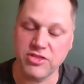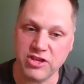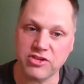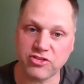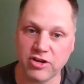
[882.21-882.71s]

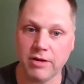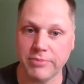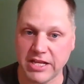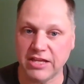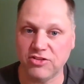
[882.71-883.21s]
this
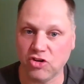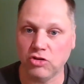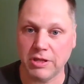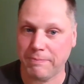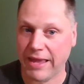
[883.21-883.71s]
company is
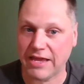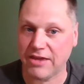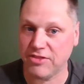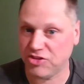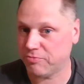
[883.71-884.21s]
only
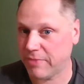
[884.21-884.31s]
paying these